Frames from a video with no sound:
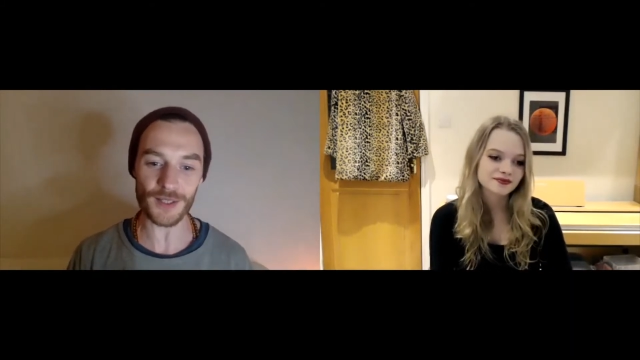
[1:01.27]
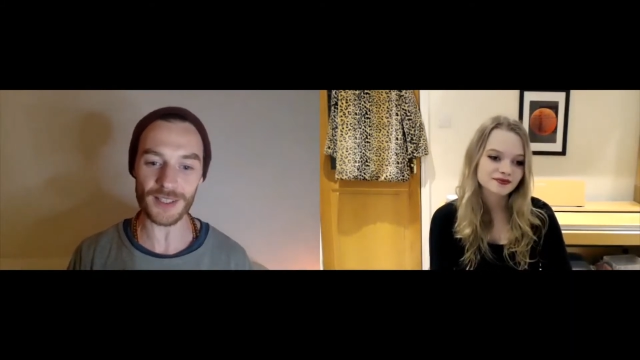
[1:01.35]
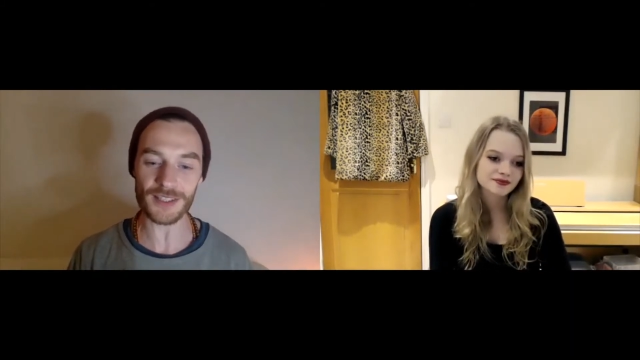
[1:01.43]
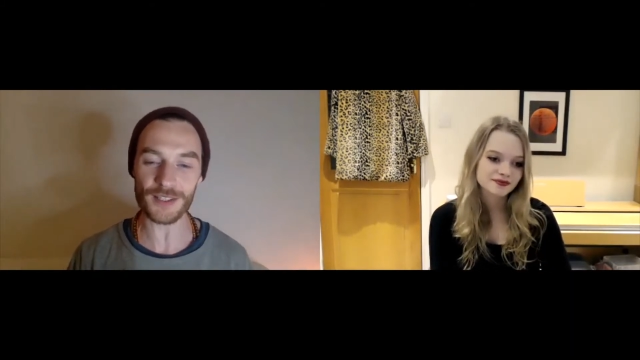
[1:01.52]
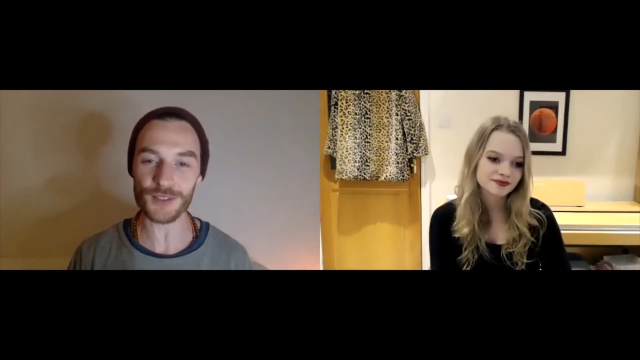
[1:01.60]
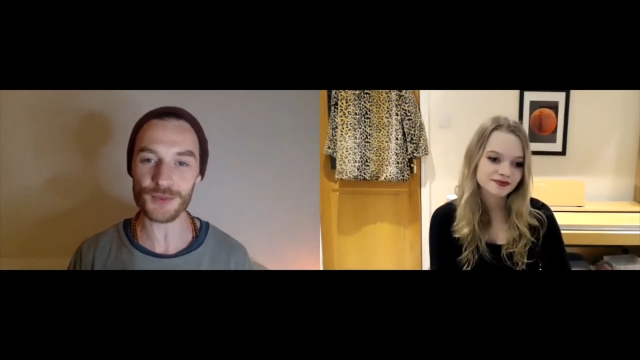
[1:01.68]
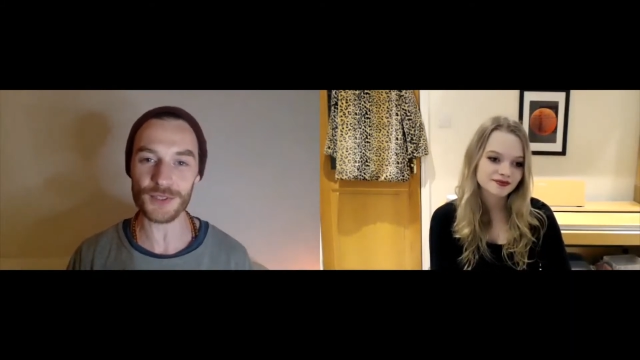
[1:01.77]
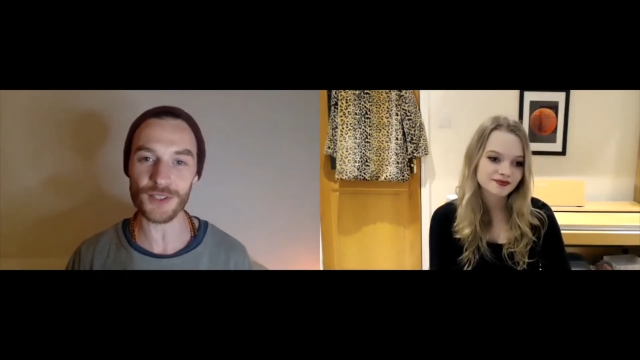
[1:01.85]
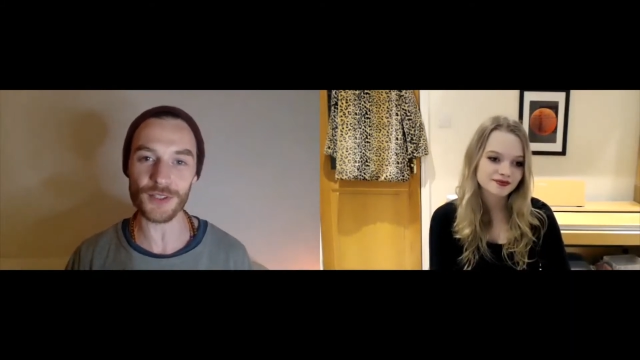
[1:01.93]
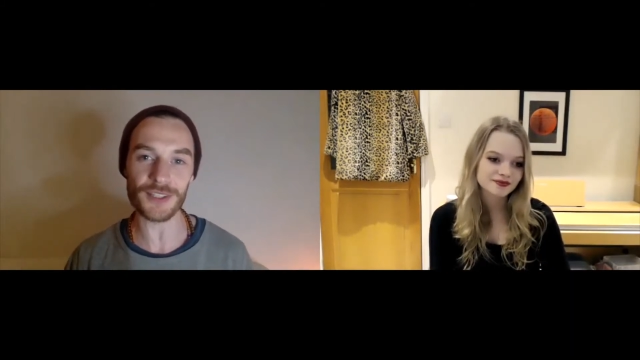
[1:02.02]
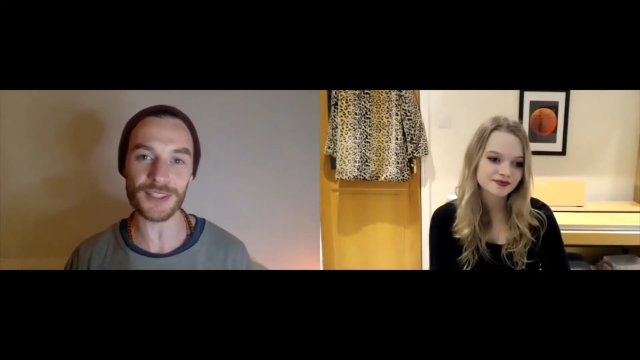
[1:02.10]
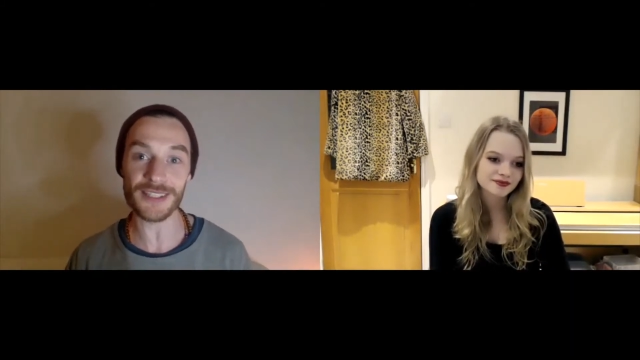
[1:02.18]
Speaker 1: and because we're
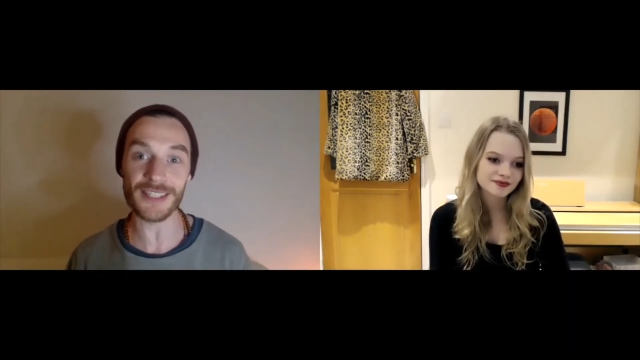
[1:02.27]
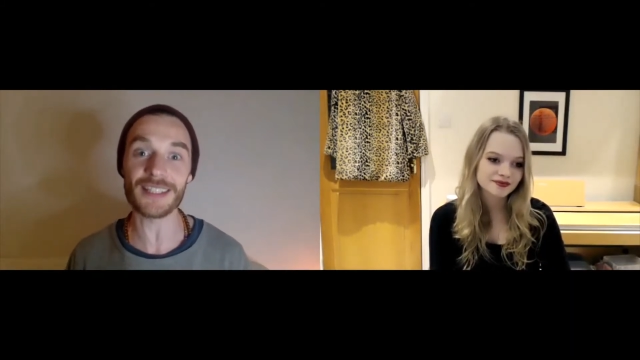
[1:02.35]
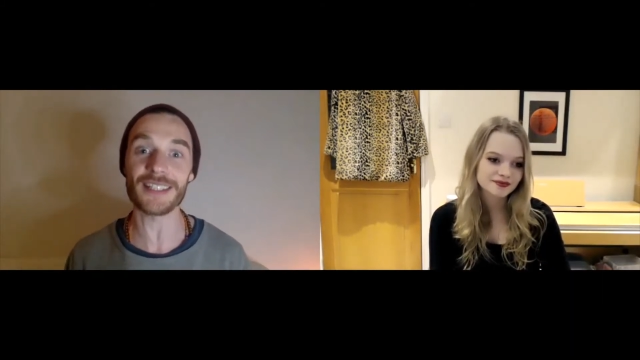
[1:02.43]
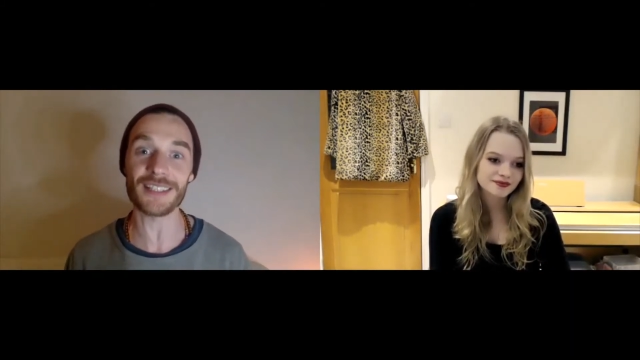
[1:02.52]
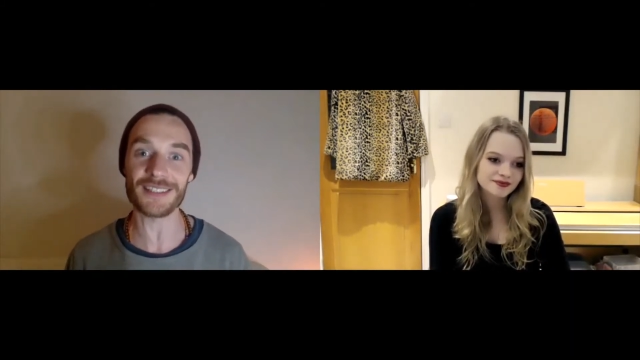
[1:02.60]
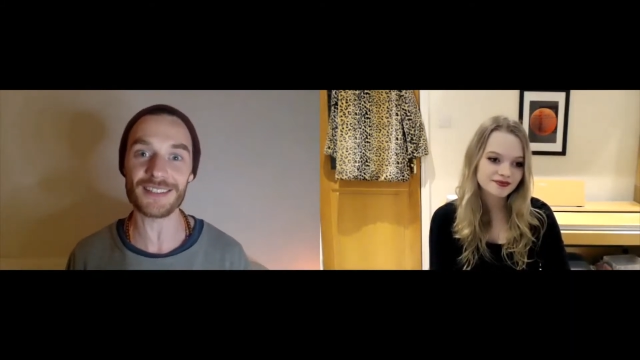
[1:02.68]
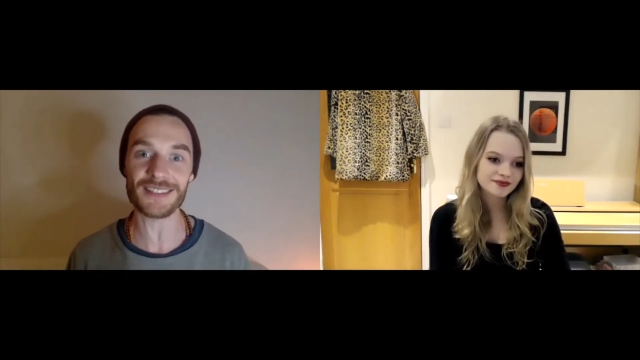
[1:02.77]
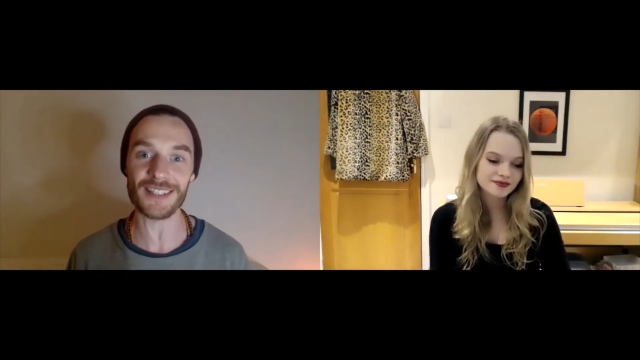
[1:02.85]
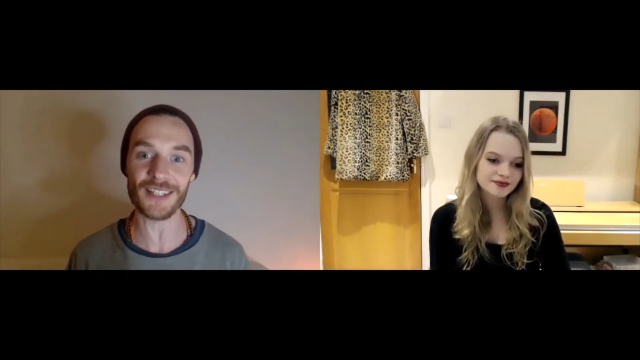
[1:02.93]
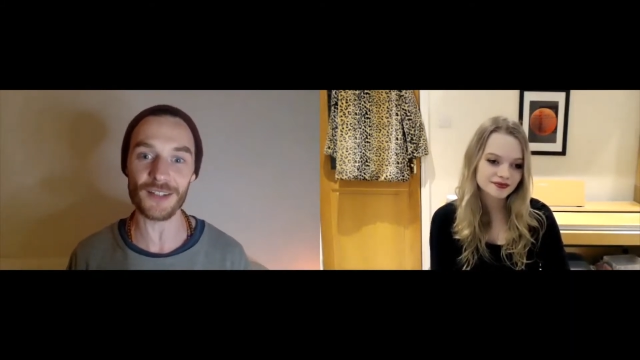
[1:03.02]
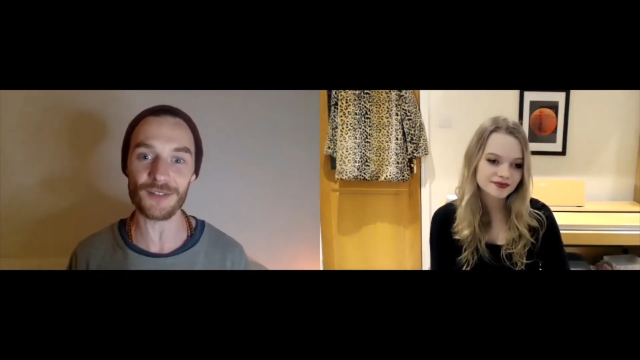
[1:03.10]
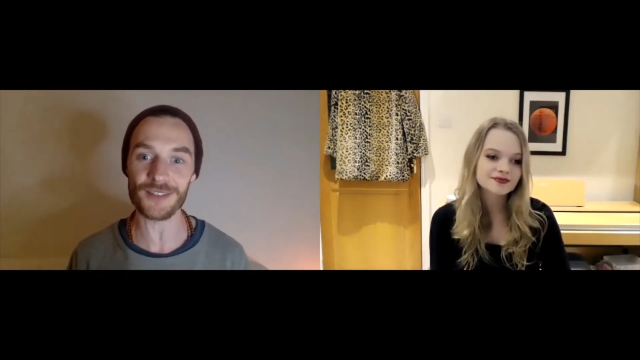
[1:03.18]
not gigging and
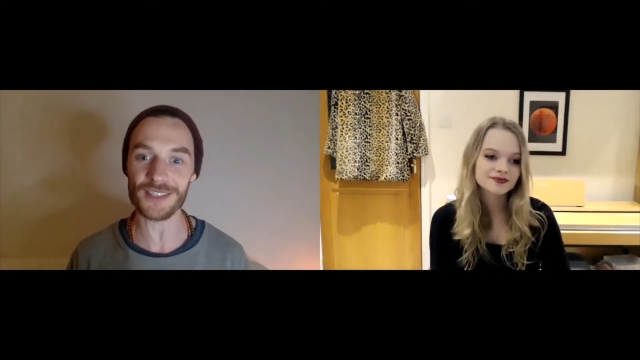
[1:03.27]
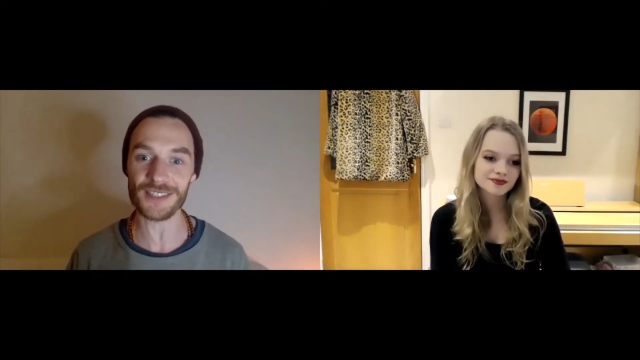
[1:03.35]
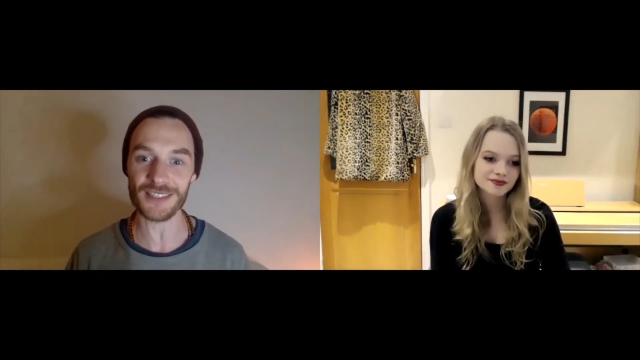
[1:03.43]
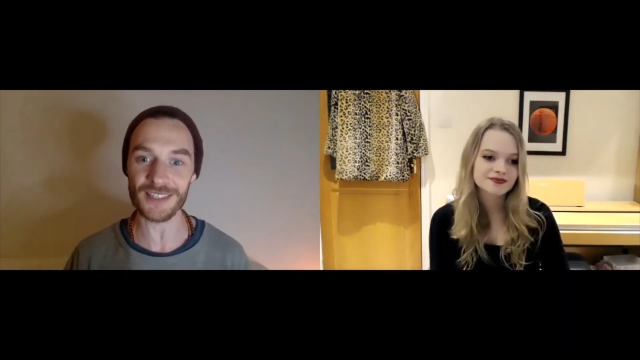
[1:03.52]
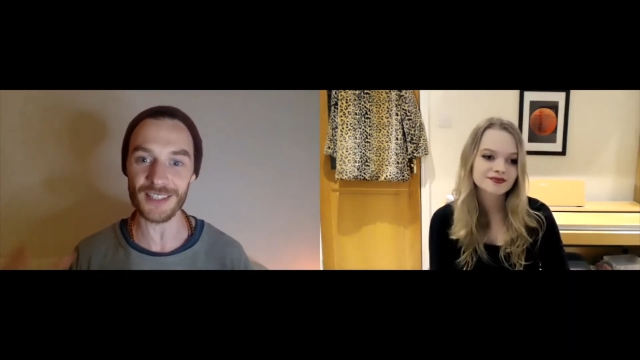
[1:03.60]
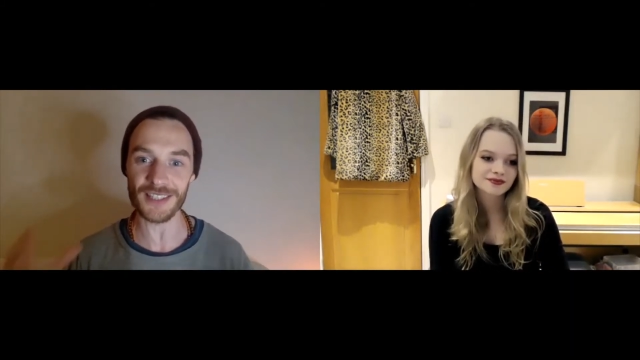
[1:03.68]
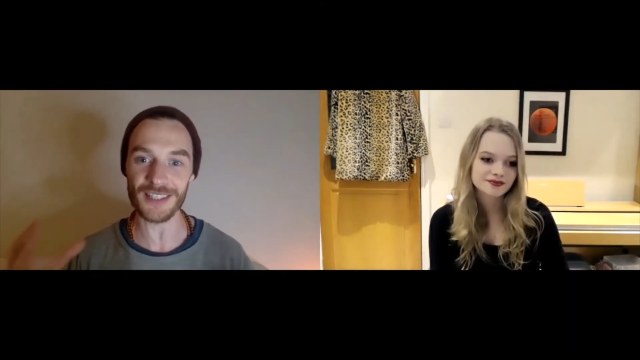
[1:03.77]
stuff, it's you know you're